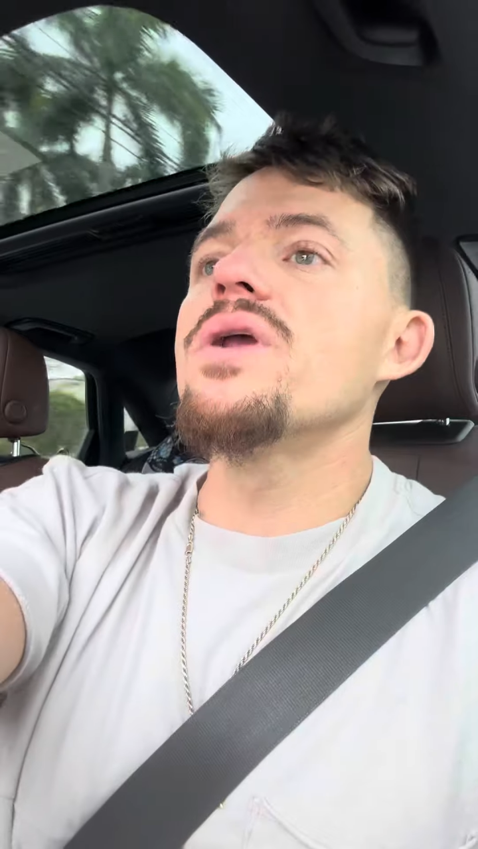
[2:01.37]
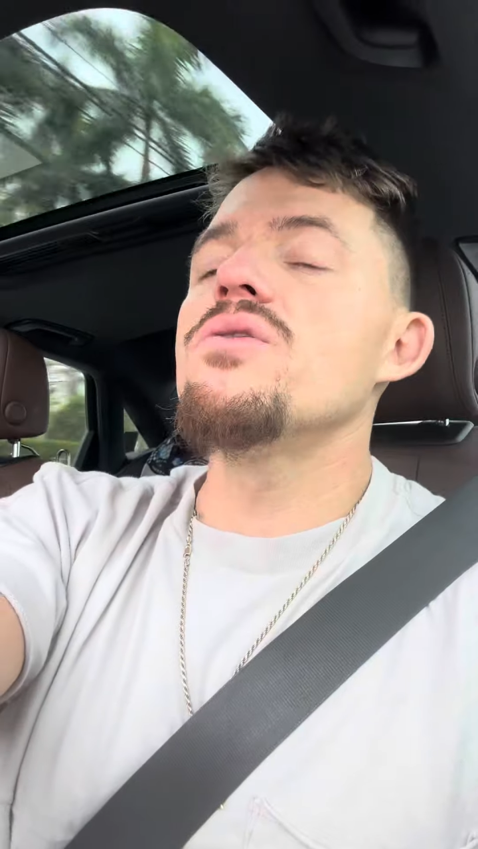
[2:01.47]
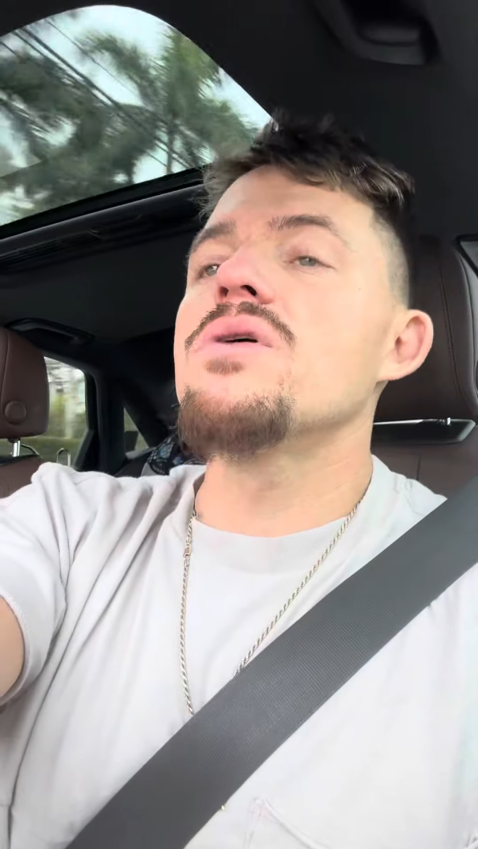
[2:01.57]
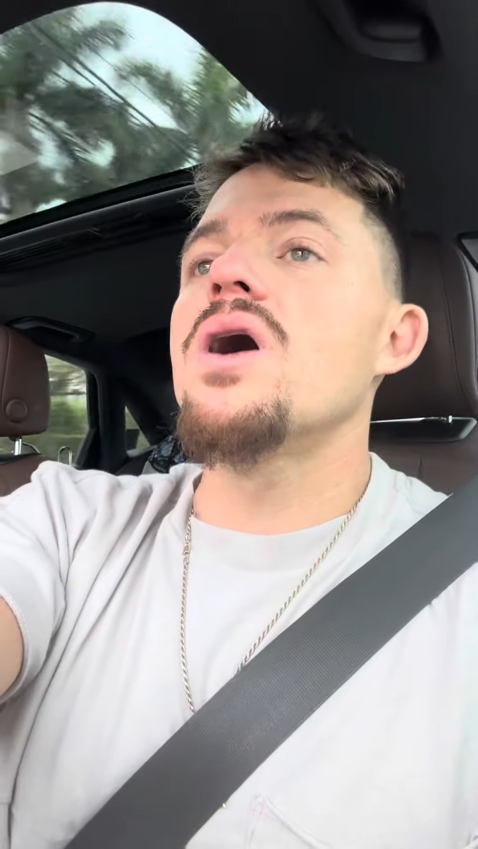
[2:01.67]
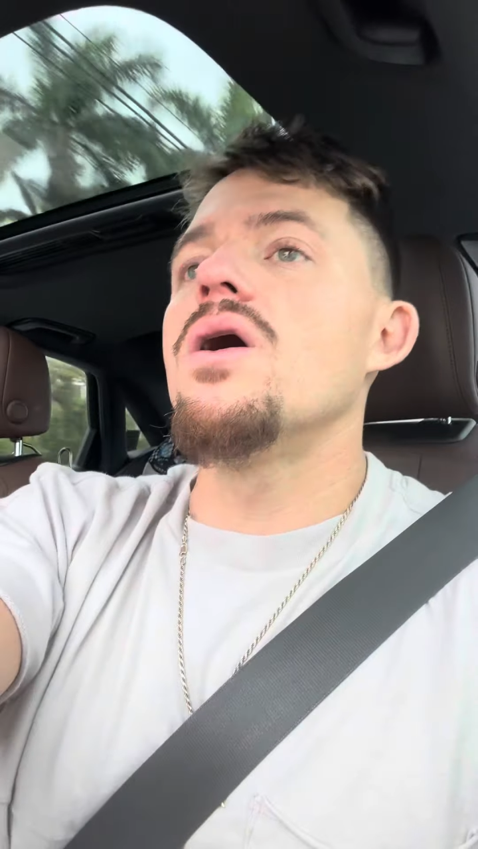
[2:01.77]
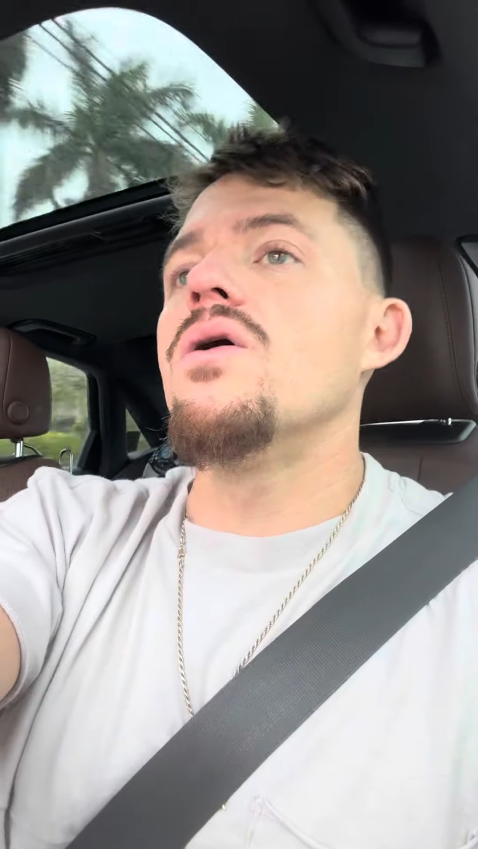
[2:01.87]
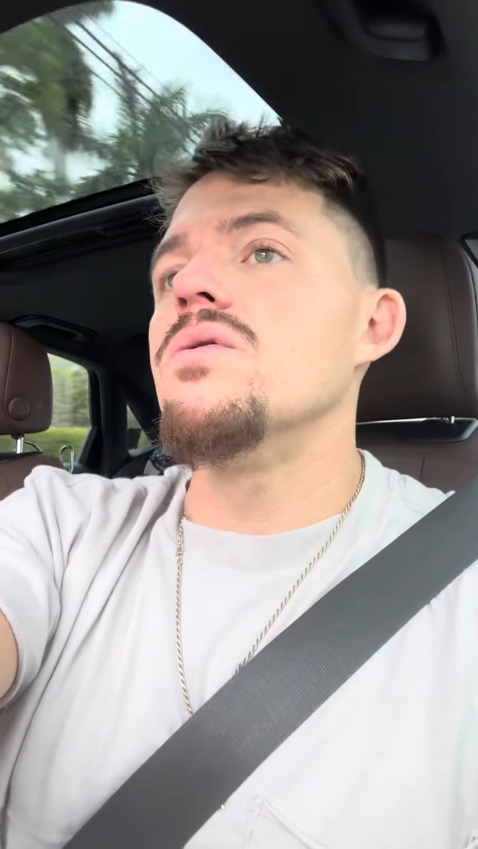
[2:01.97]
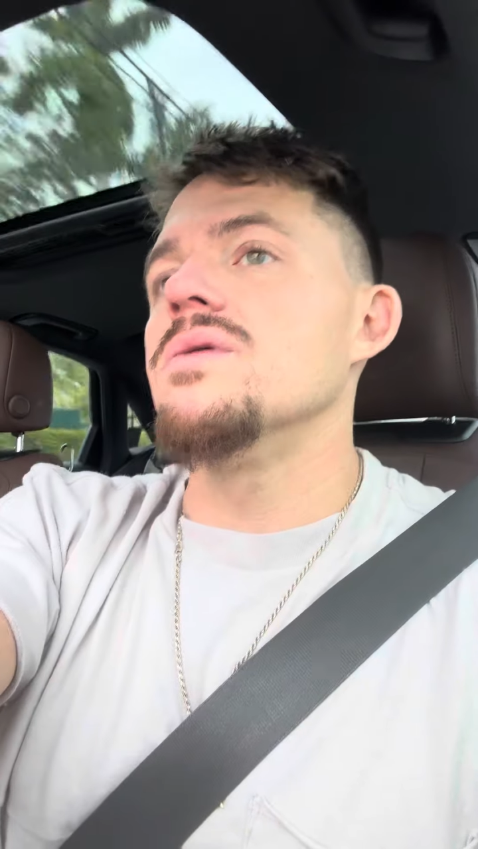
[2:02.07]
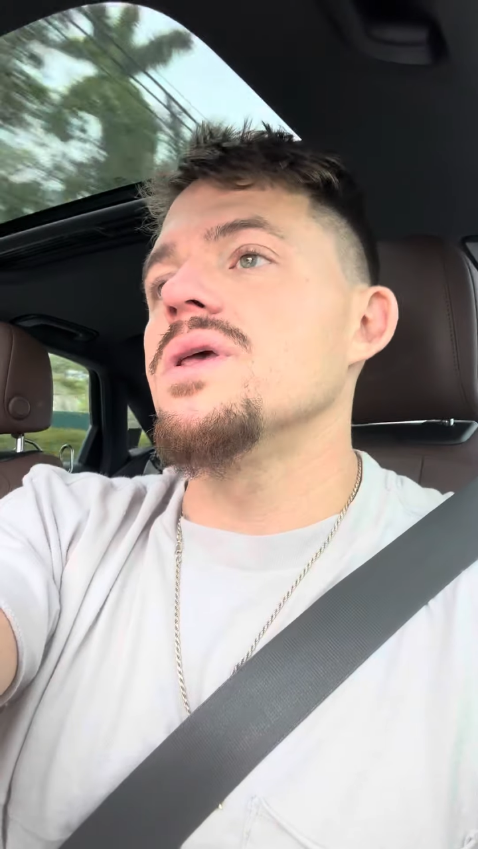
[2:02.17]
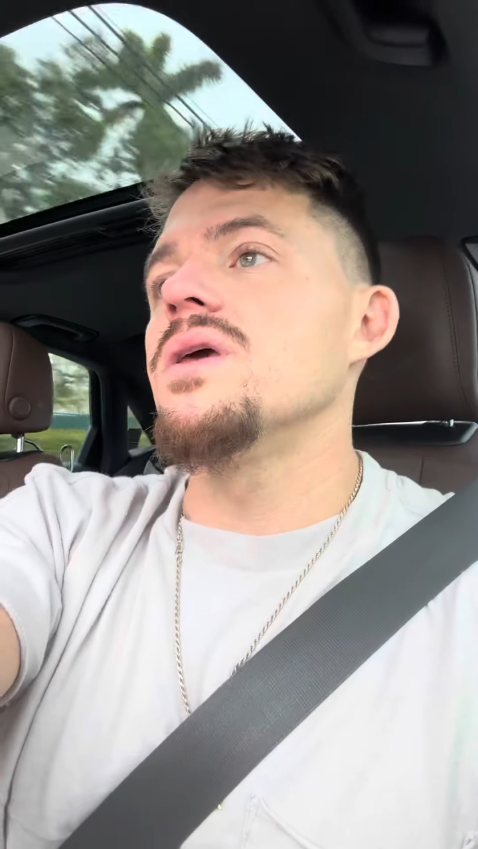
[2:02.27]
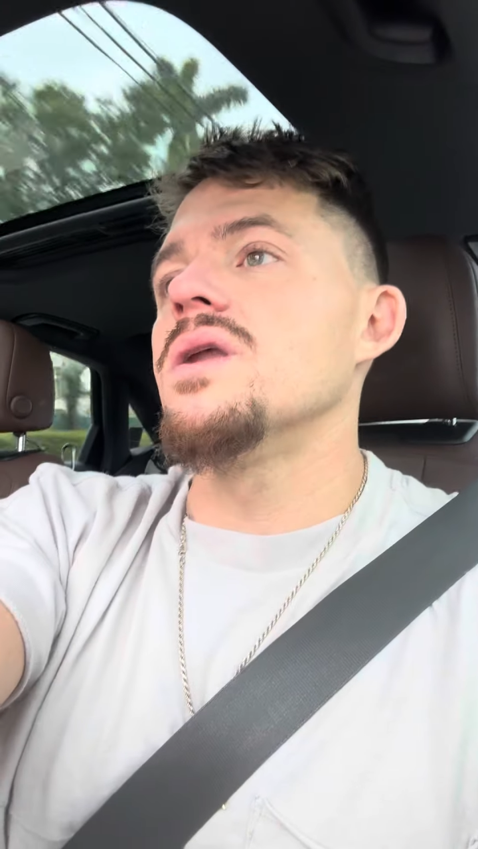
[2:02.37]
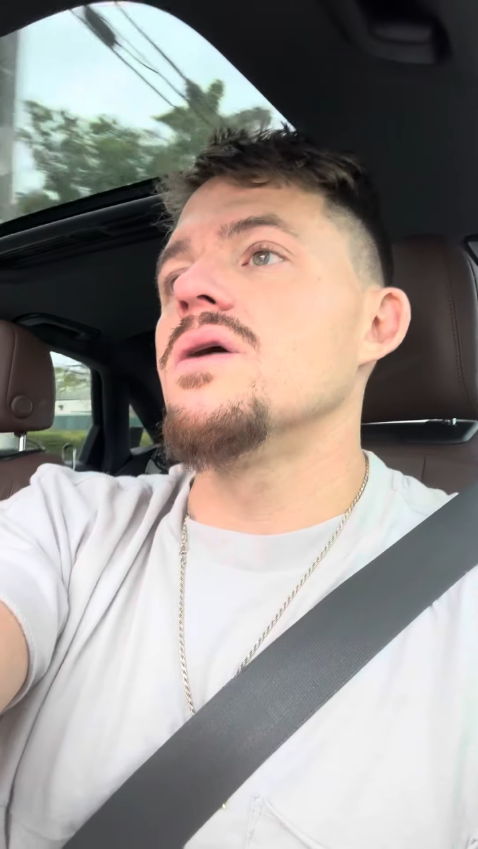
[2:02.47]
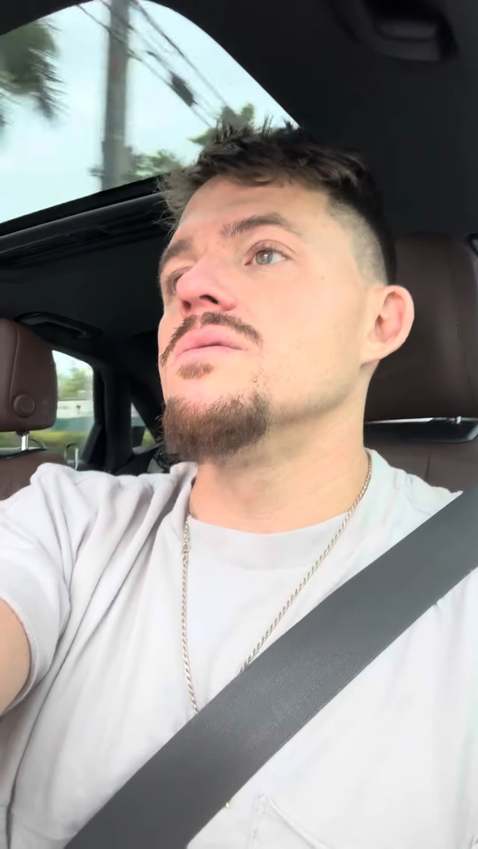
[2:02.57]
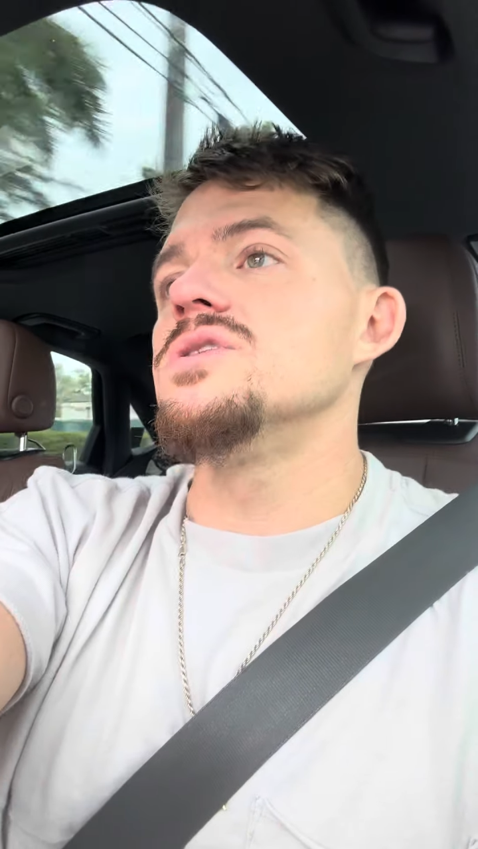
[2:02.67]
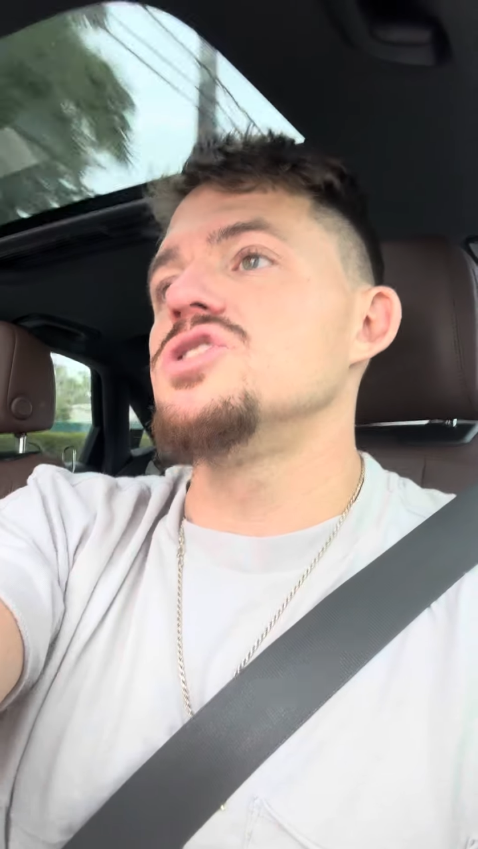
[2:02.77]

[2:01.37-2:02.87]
you go, you know,